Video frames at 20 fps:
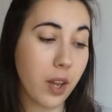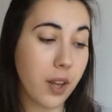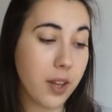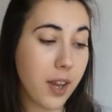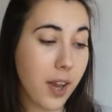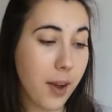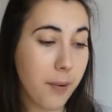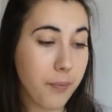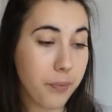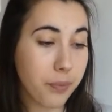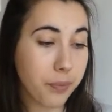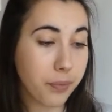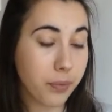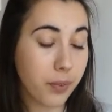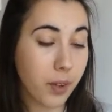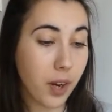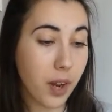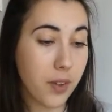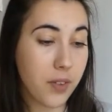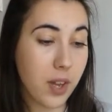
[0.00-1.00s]
Yeah.
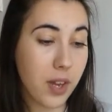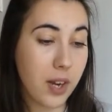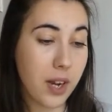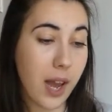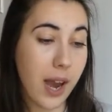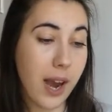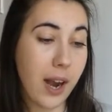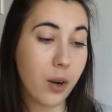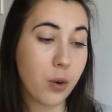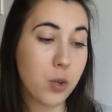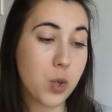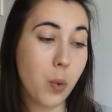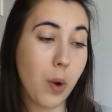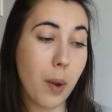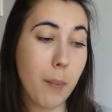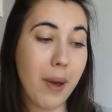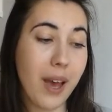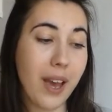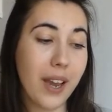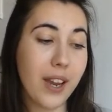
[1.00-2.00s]
And then how do I
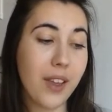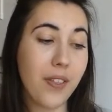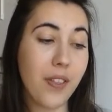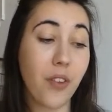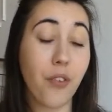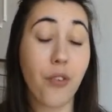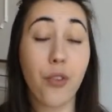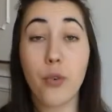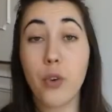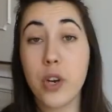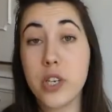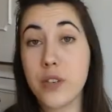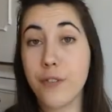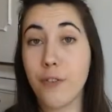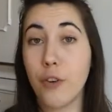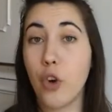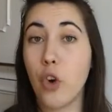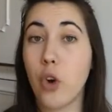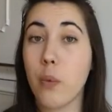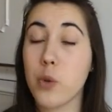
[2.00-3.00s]
pay? There's 3
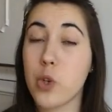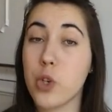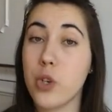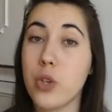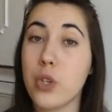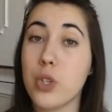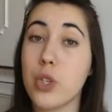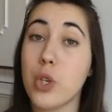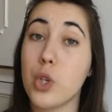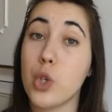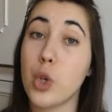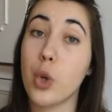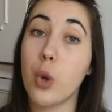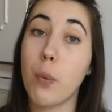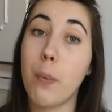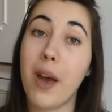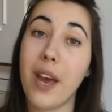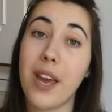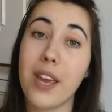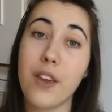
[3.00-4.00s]
different options to
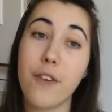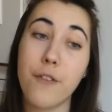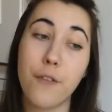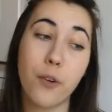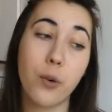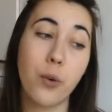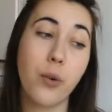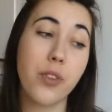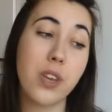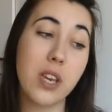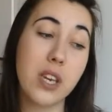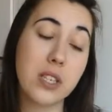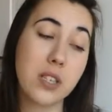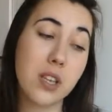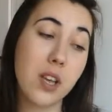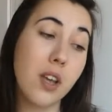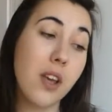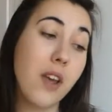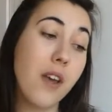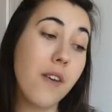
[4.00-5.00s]
pay for these
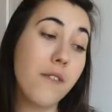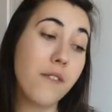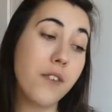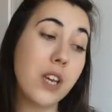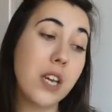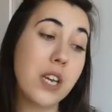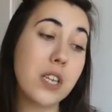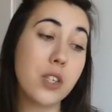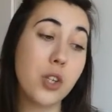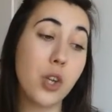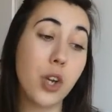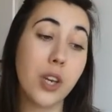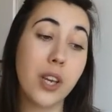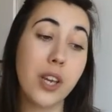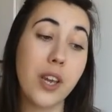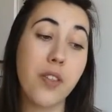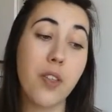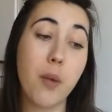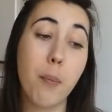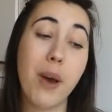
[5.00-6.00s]
fees. You can
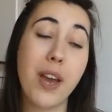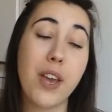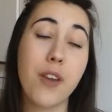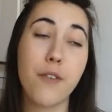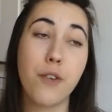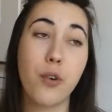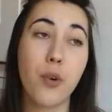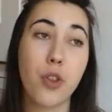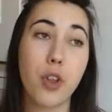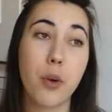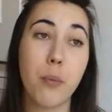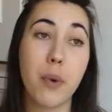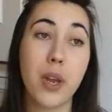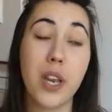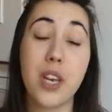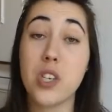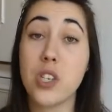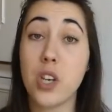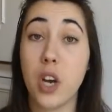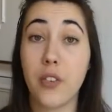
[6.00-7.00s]
either pay for them
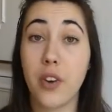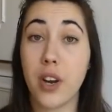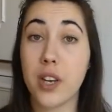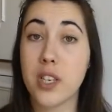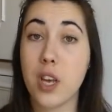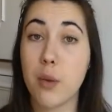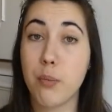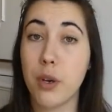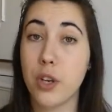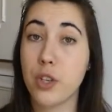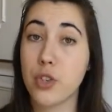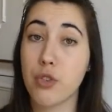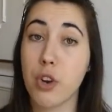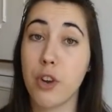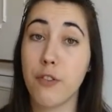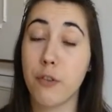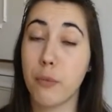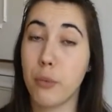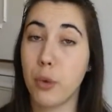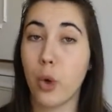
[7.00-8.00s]
in direct debit straight
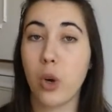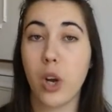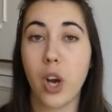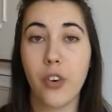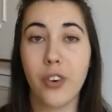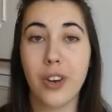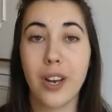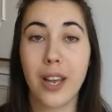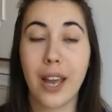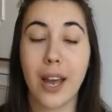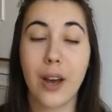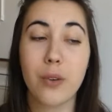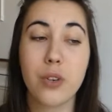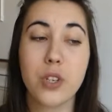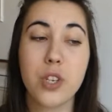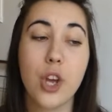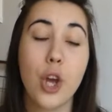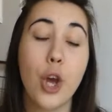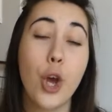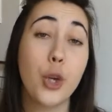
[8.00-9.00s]
from your current account.
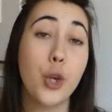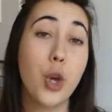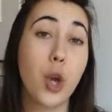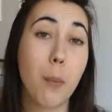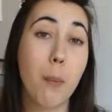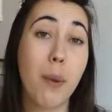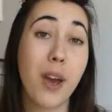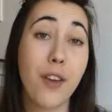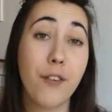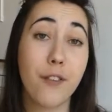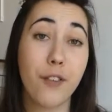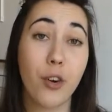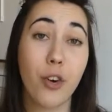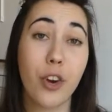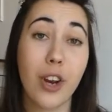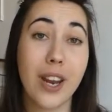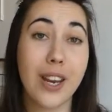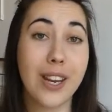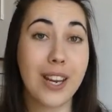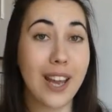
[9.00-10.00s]
You can pay for
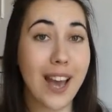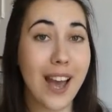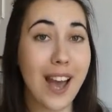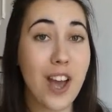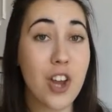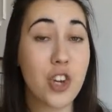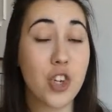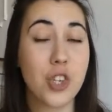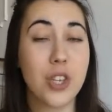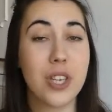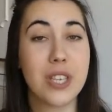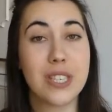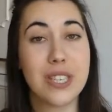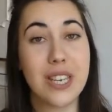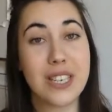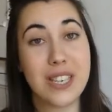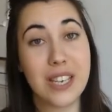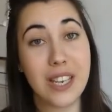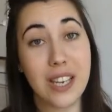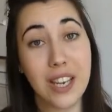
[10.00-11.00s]
it in cash that's
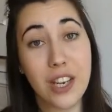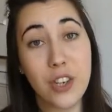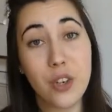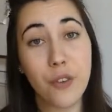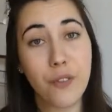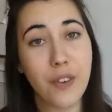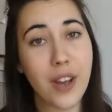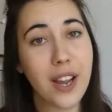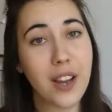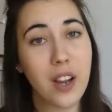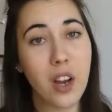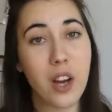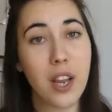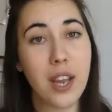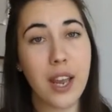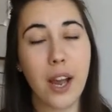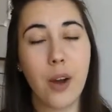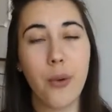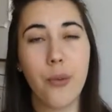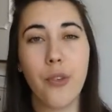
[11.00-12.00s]
sitting in your Vanguard
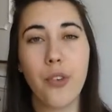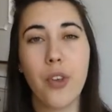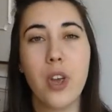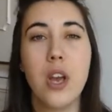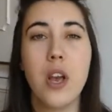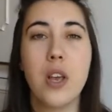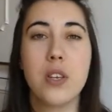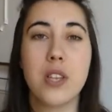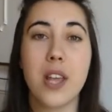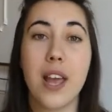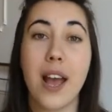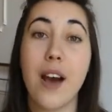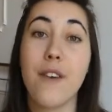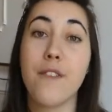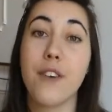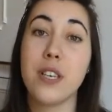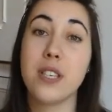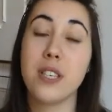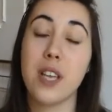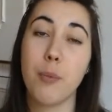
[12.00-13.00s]
account. So they have
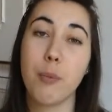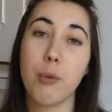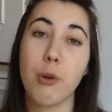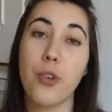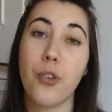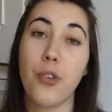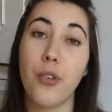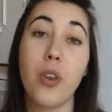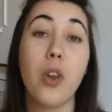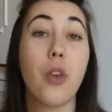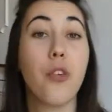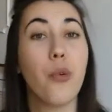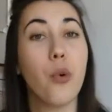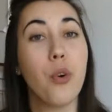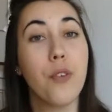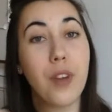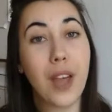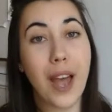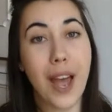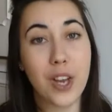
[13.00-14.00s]
a separate sort
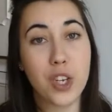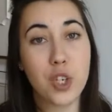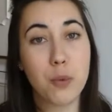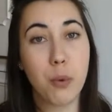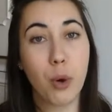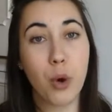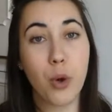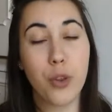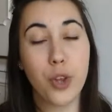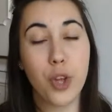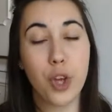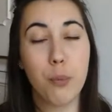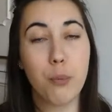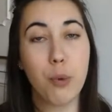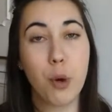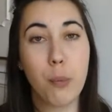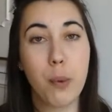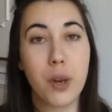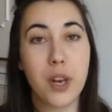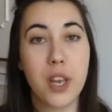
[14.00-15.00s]
of cash pot that you can
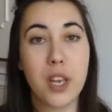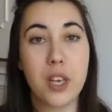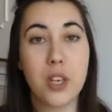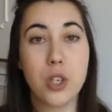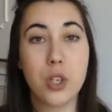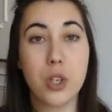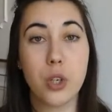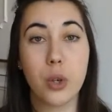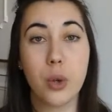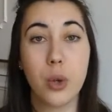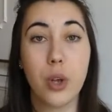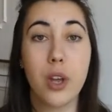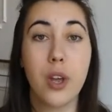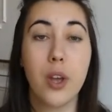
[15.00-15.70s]
put money into,